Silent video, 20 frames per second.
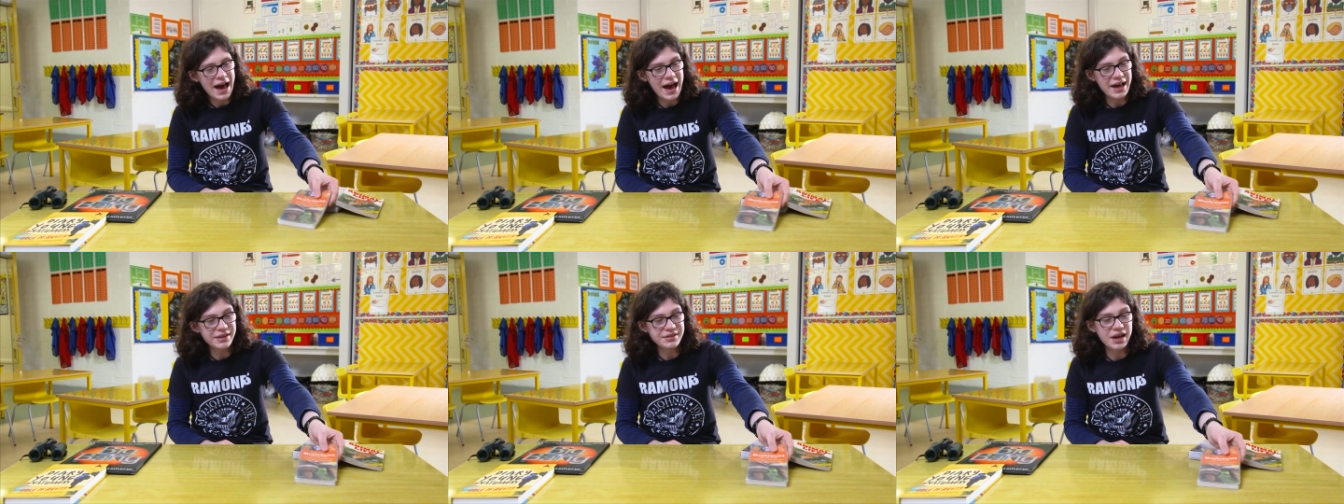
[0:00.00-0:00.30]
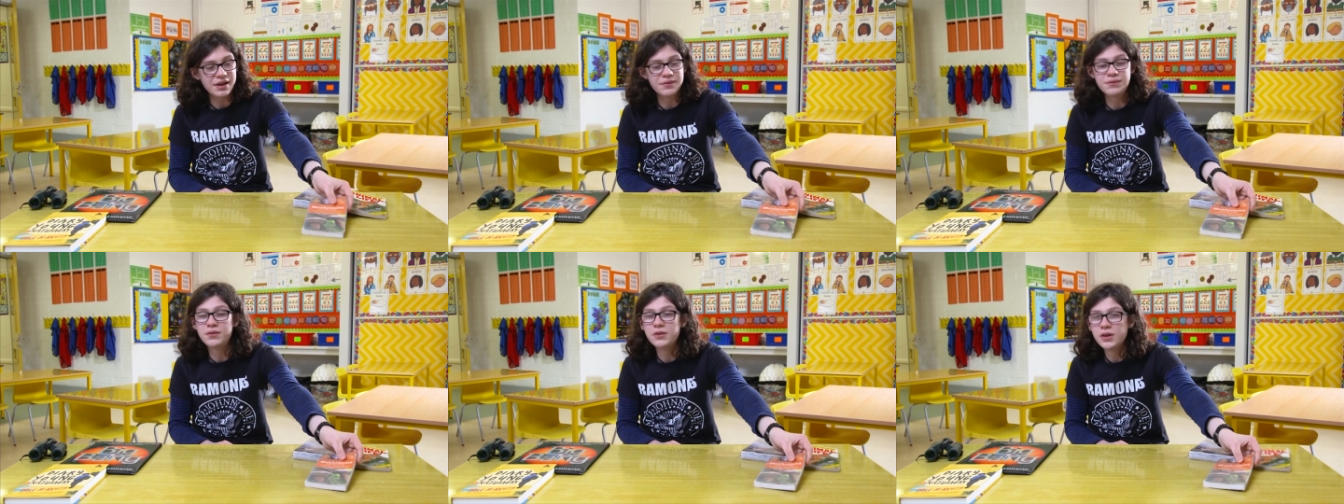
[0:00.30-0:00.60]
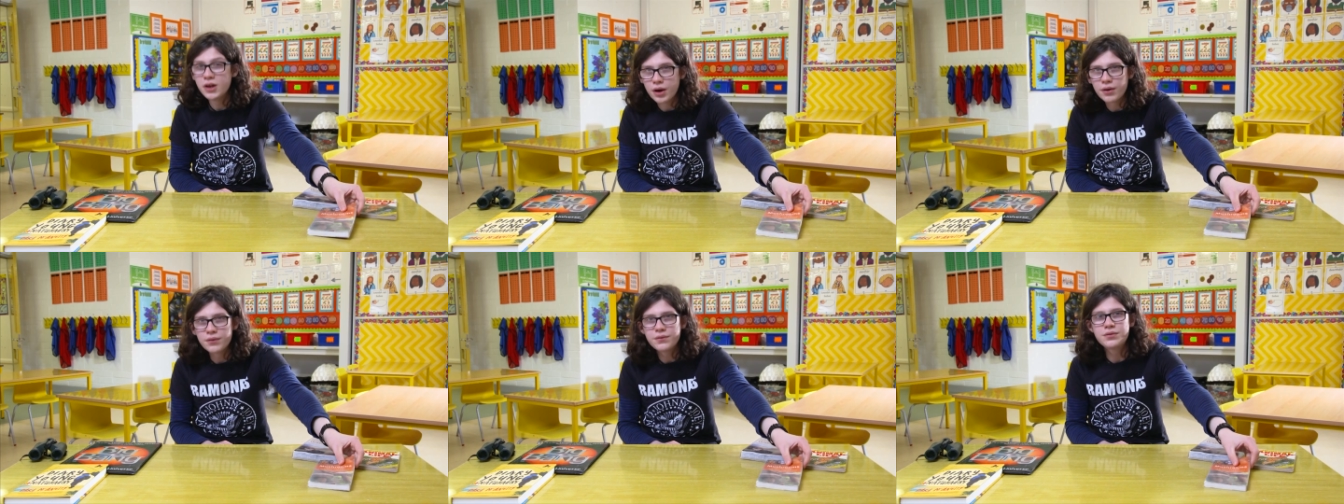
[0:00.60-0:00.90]
And I've
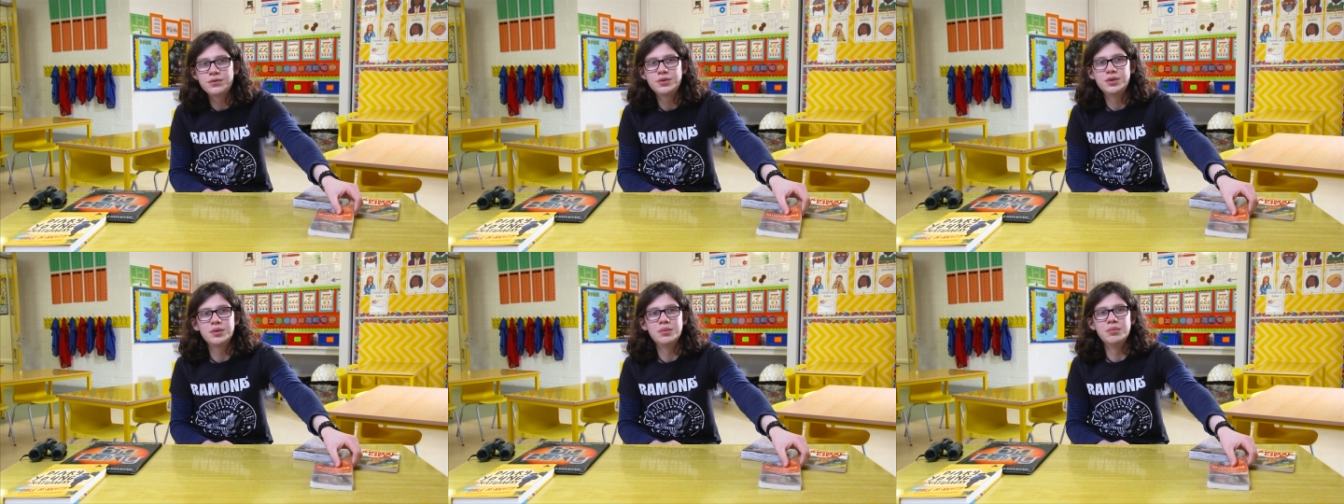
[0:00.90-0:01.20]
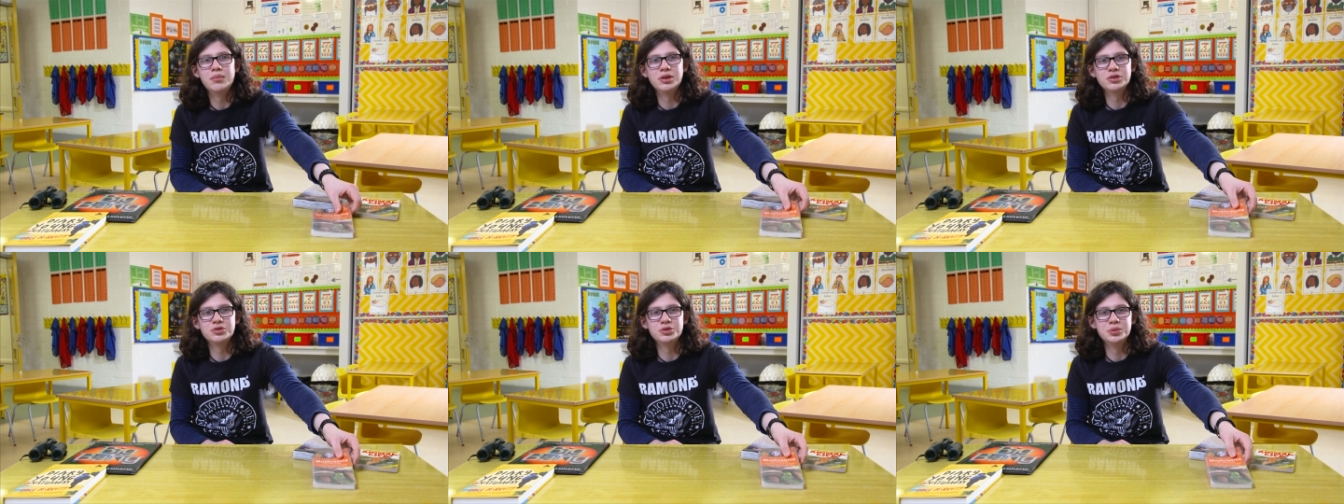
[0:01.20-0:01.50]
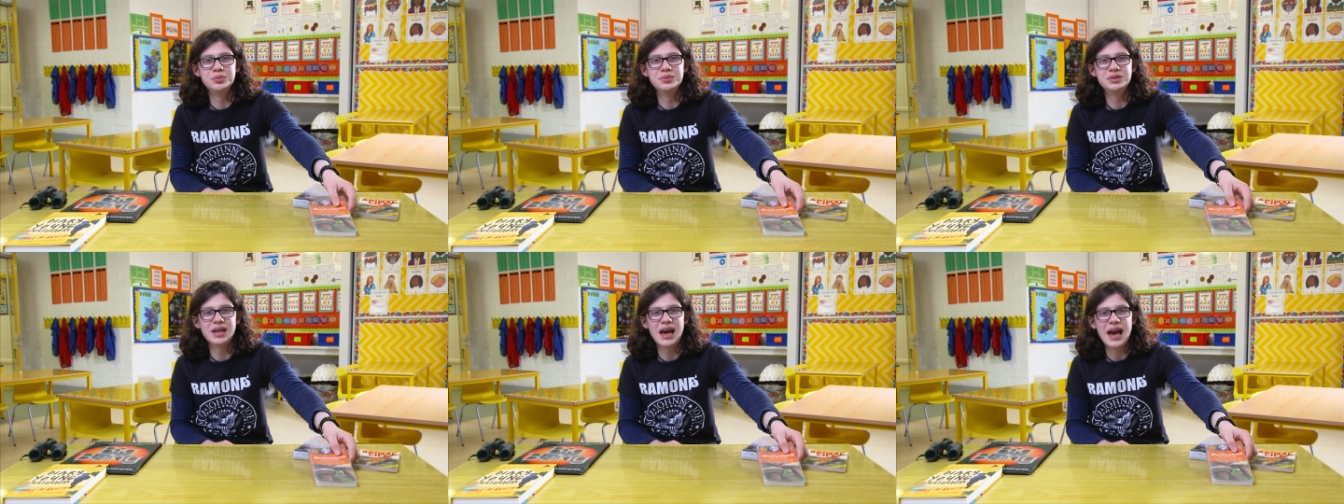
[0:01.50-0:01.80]
loved
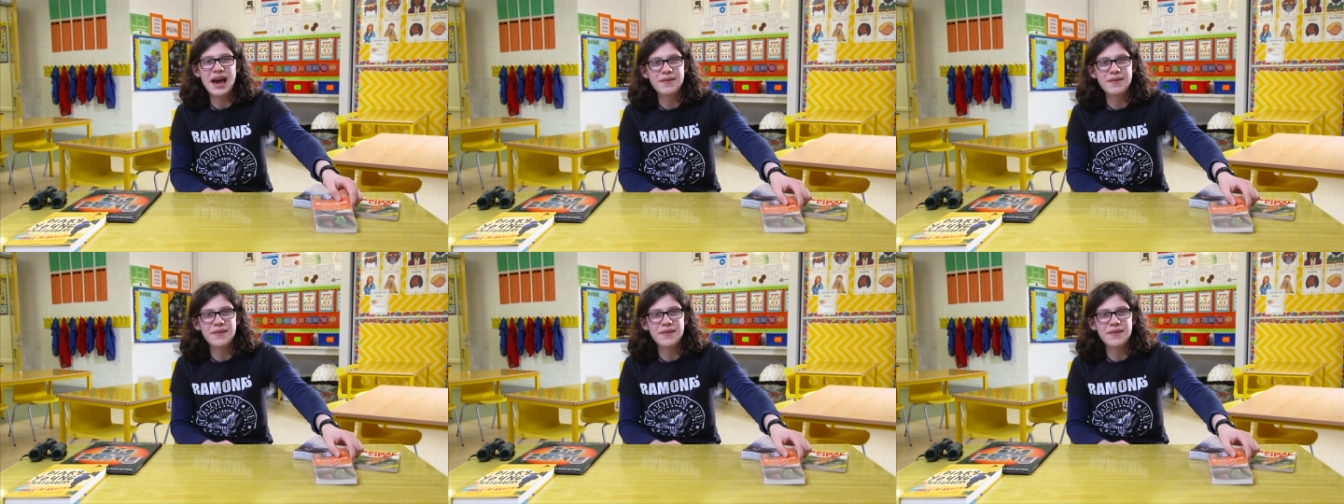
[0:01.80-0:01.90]
mushrooms